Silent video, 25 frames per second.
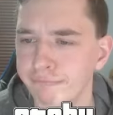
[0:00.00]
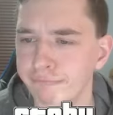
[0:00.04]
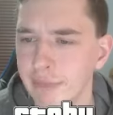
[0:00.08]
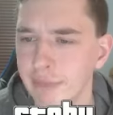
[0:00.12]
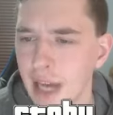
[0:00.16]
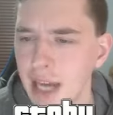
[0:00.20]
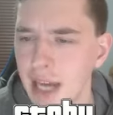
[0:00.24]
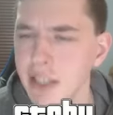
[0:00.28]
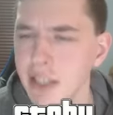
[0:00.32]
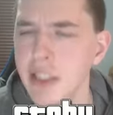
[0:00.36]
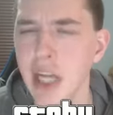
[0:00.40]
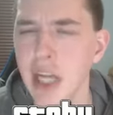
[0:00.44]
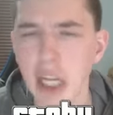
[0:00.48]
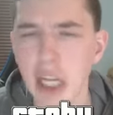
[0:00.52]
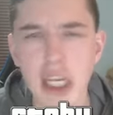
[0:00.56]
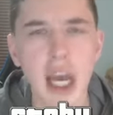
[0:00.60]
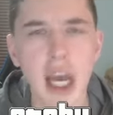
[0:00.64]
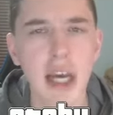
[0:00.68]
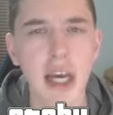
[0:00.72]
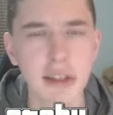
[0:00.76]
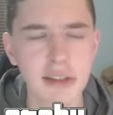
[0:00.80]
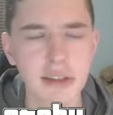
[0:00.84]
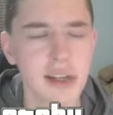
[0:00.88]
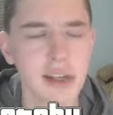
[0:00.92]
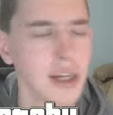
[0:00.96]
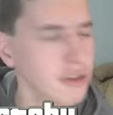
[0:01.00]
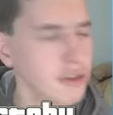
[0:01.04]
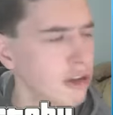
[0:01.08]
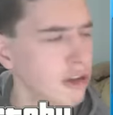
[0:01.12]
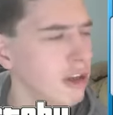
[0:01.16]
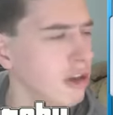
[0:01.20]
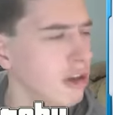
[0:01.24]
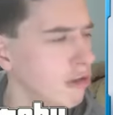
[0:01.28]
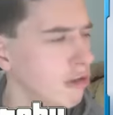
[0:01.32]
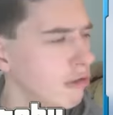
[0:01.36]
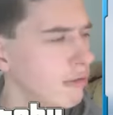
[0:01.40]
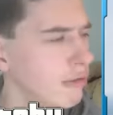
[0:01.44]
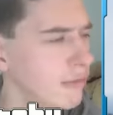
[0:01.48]
I say yes. I
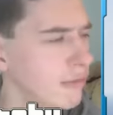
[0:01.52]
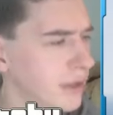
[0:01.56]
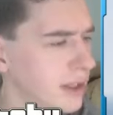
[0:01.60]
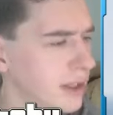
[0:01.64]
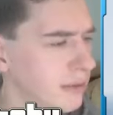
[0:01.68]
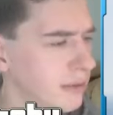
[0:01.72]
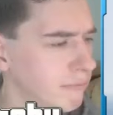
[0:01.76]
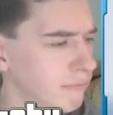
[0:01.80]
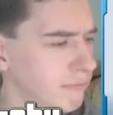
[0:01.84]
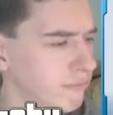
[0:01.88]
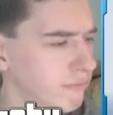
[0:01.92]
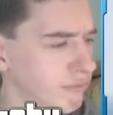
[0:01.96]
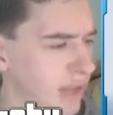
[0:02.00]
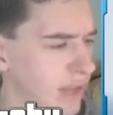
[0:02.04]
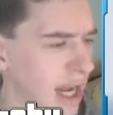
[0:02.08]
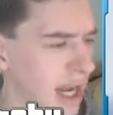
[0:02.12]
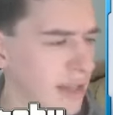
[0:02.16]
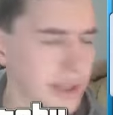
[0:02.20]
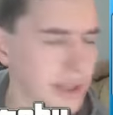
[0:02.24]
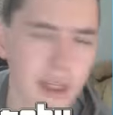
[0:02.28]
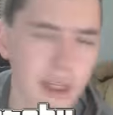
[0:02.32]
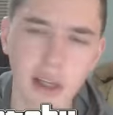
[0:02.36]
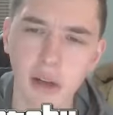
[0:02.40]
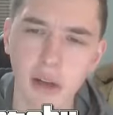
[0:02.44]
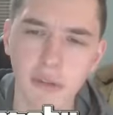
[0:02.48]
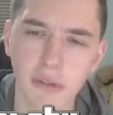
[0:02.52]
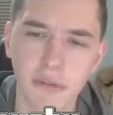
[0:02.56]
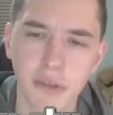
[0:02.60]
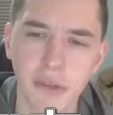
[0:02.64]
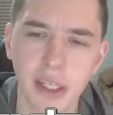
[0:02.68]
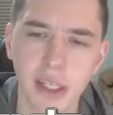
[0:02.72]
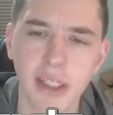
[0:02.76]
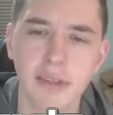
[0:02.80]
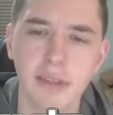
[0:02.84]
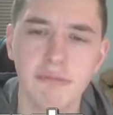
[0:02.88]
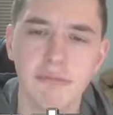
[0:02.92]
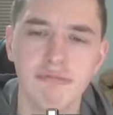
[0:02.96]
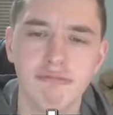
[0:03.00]
think it'll fit. I think it'll
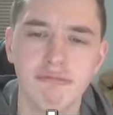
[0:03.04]
fit.